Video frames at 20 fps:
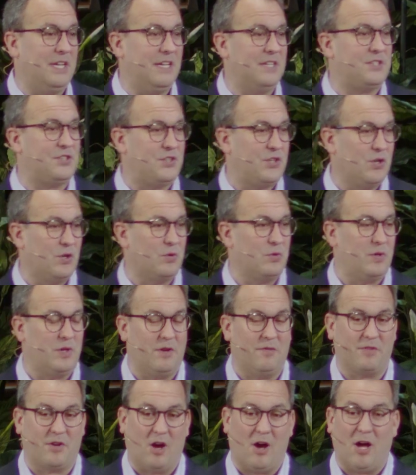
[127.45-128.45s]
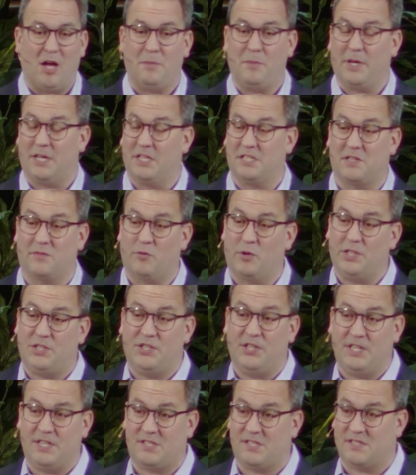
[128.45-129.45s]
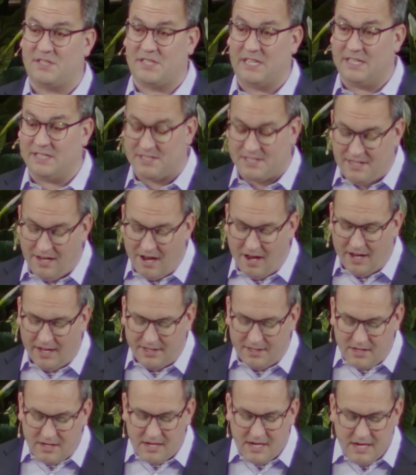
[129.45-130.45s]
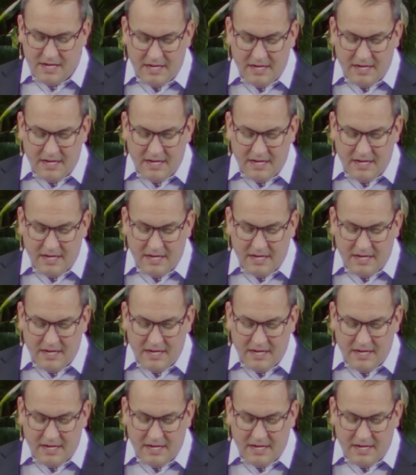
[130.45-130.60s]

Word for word: as children of God because of what Jesus has done,